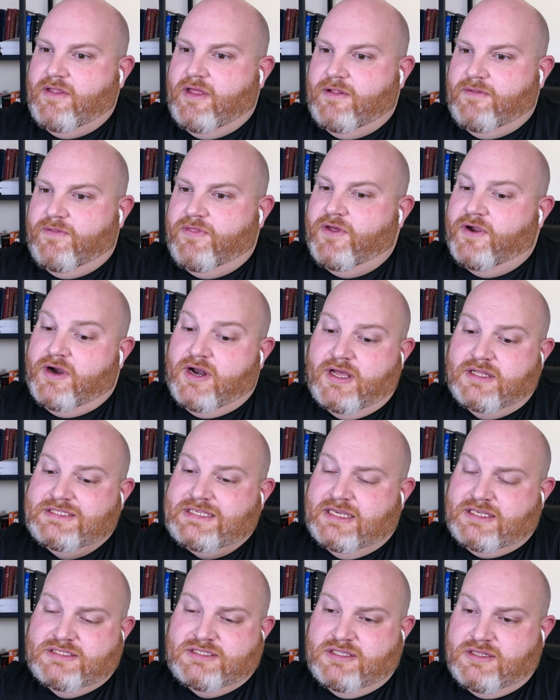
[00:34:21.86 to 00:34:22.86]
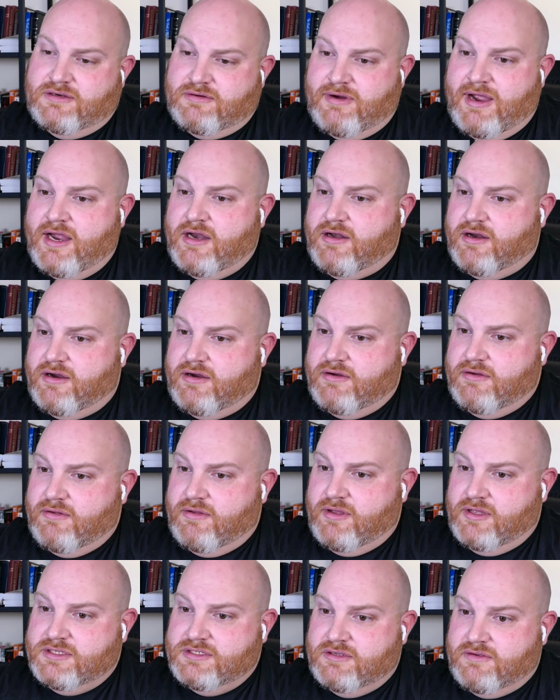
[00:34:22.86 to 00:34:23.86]
then third, I'd say, is the director,
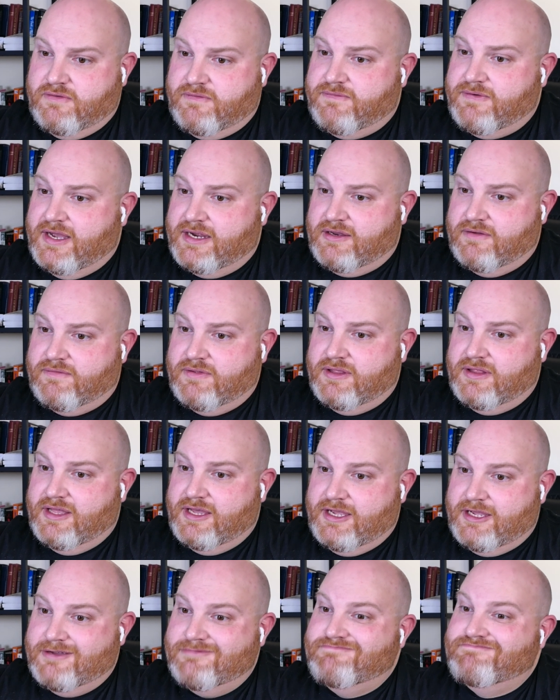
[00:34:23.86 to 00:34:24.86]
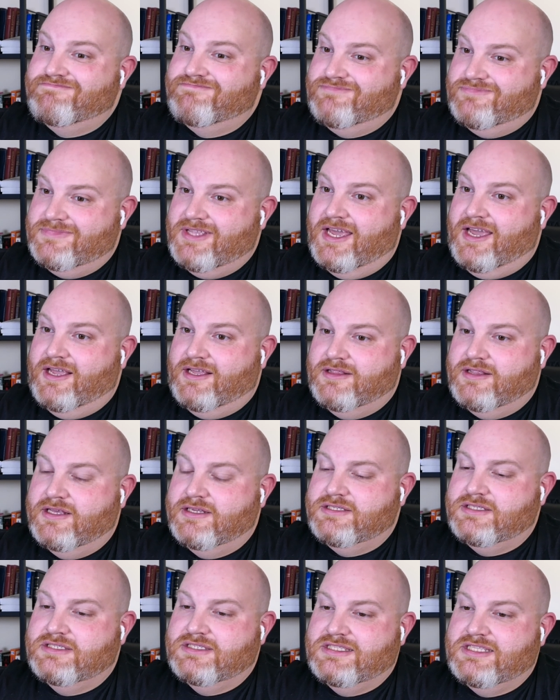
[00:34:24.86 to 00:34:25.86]
because it's effectively like, hey,
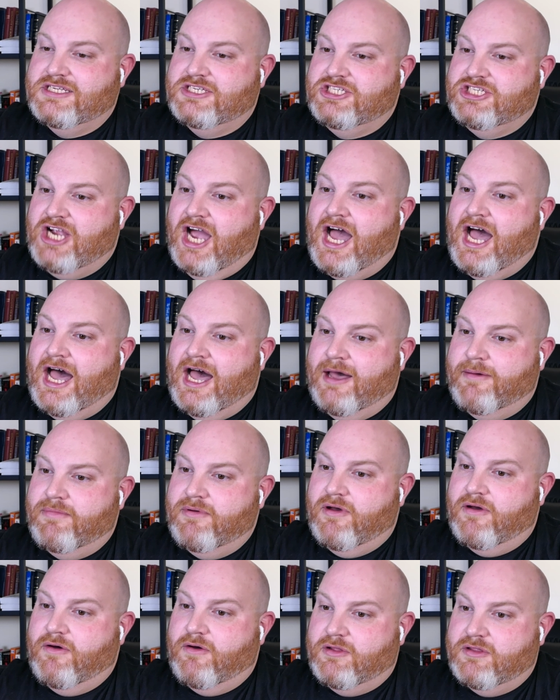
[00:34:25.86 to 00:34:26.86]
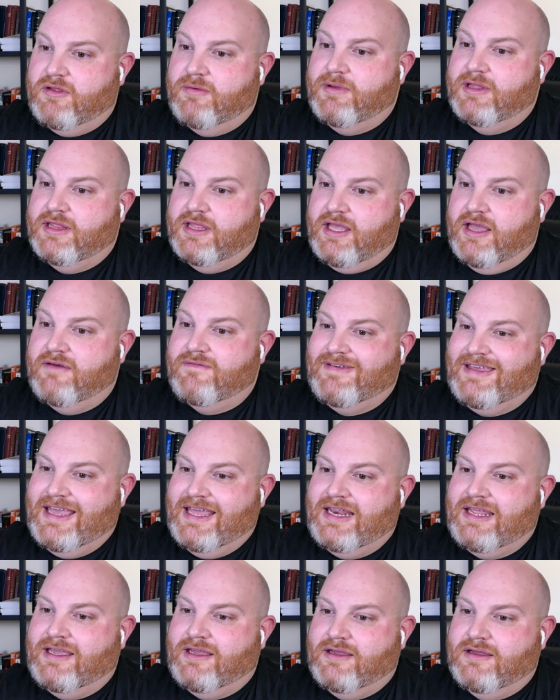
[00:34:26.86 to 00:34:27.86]
this is the job ultimately of
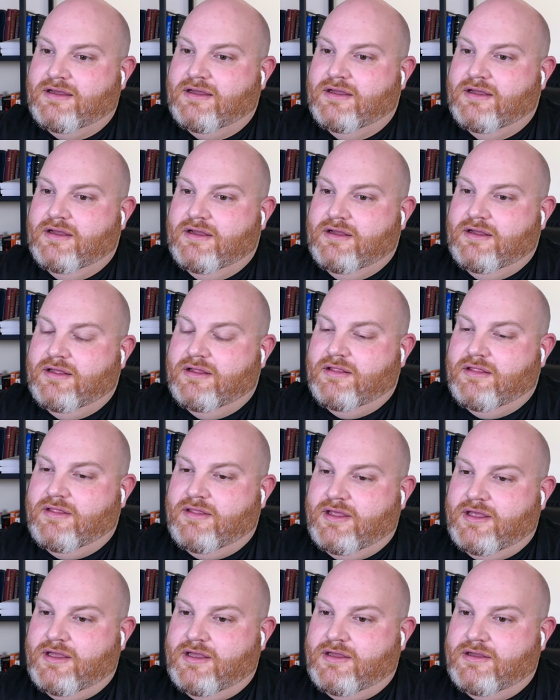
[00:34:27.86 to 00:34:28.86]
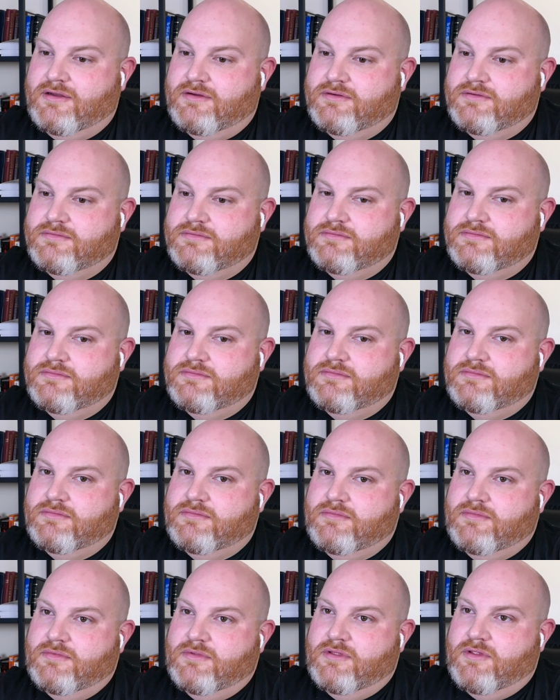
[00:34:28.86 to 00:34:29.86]
getting the
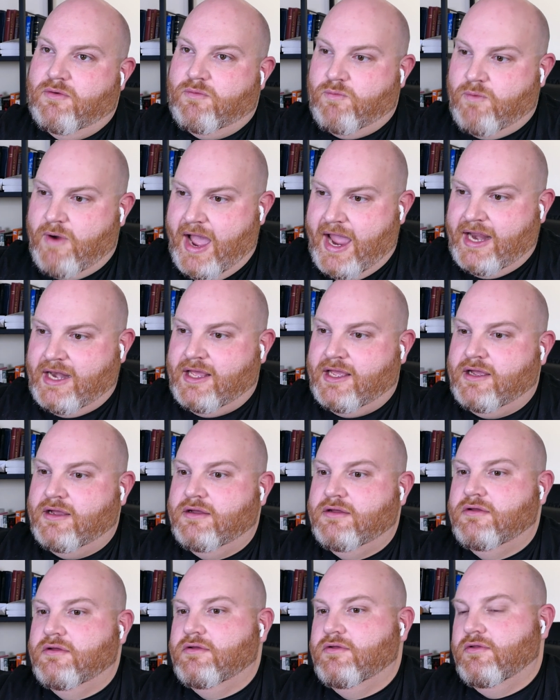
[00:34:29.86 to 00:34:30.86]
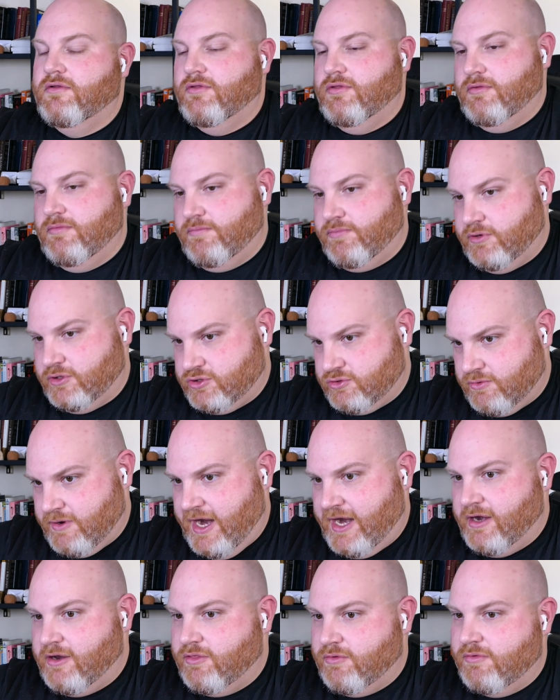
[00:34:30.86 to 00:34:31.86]
writing
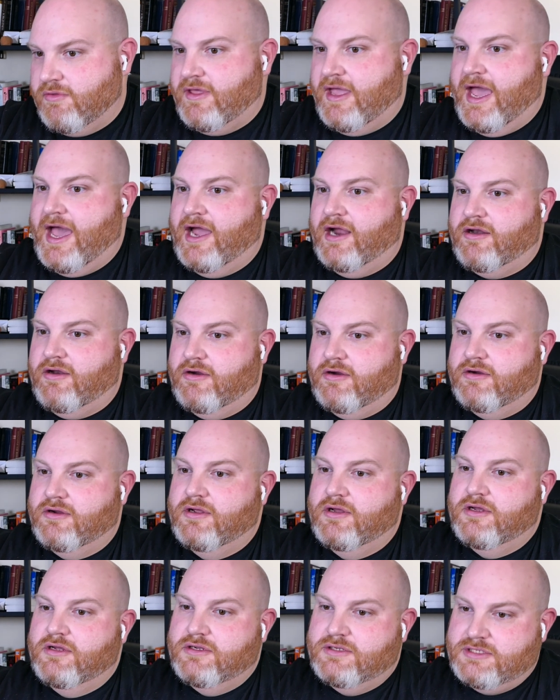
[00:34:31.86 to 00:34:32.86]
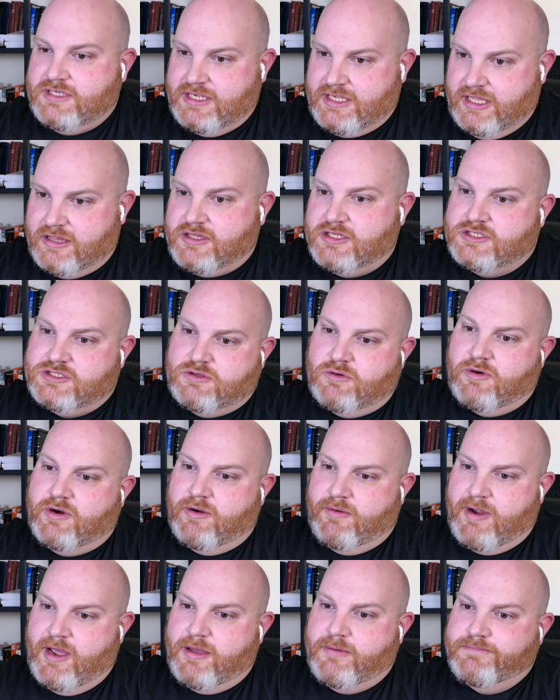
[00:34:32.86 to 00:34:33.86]
portrayed through the actor to get the story
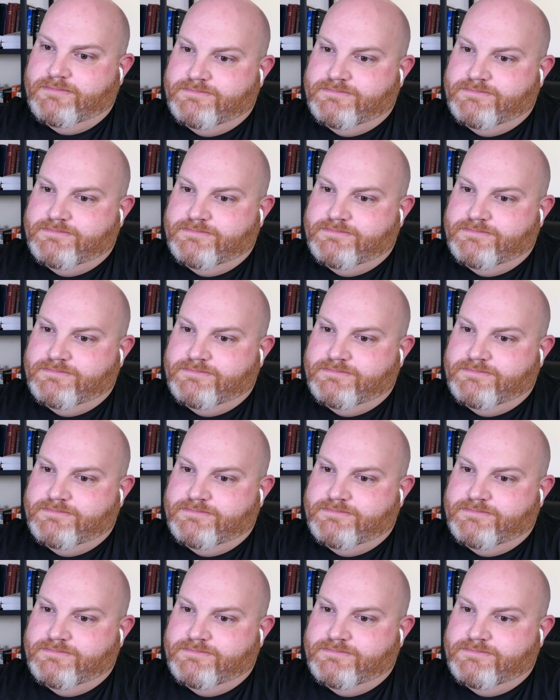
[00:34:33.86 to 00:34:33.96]
right.